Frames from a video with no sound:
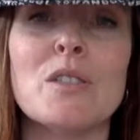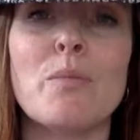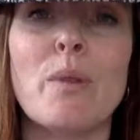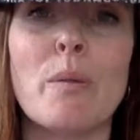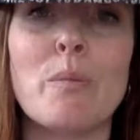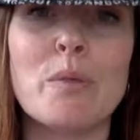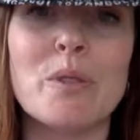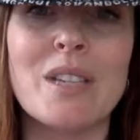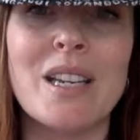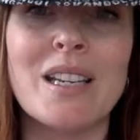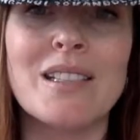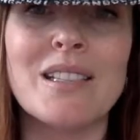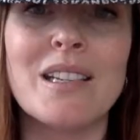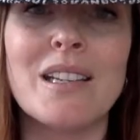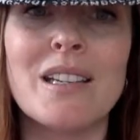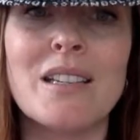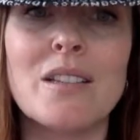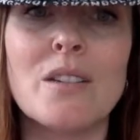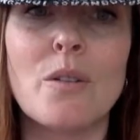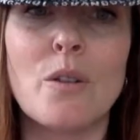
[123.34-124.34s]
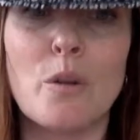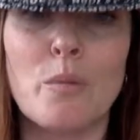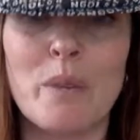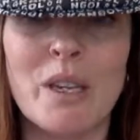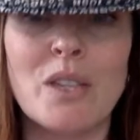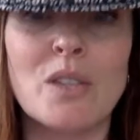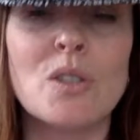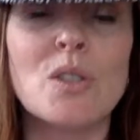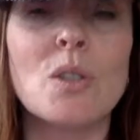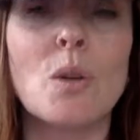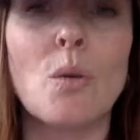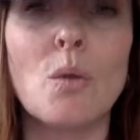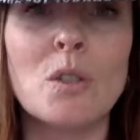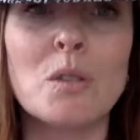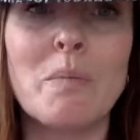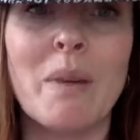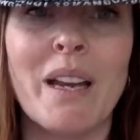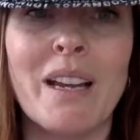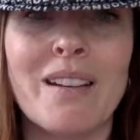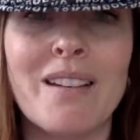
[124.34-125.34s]
represented or being
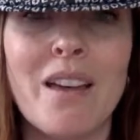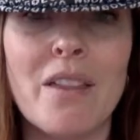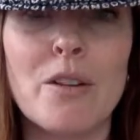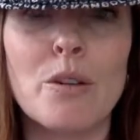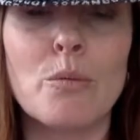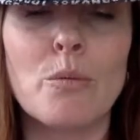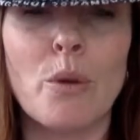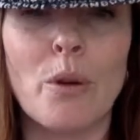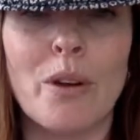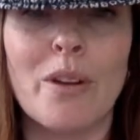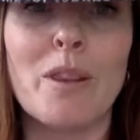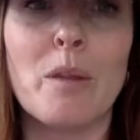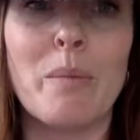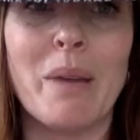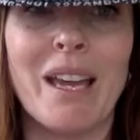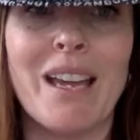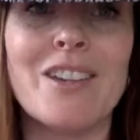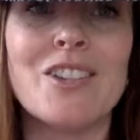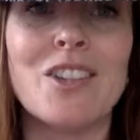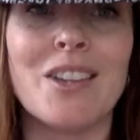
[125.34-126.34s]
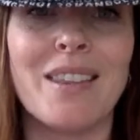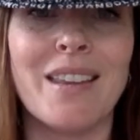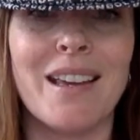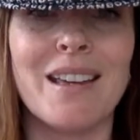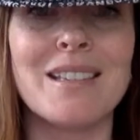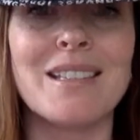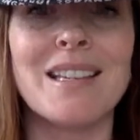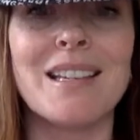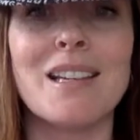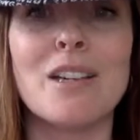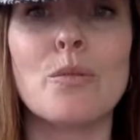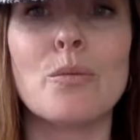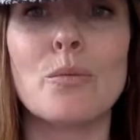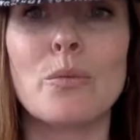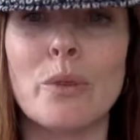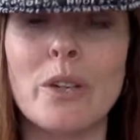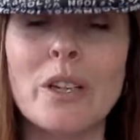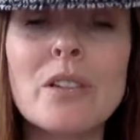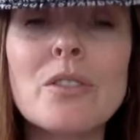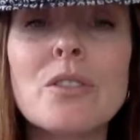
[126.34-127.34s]
sold by another Royal LePage Atlantic
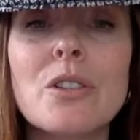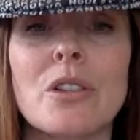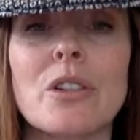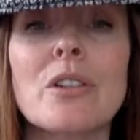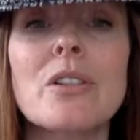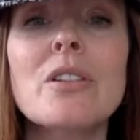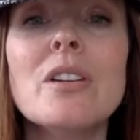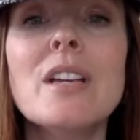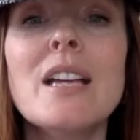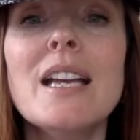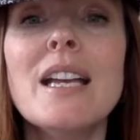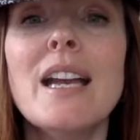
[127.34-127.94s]
realtor,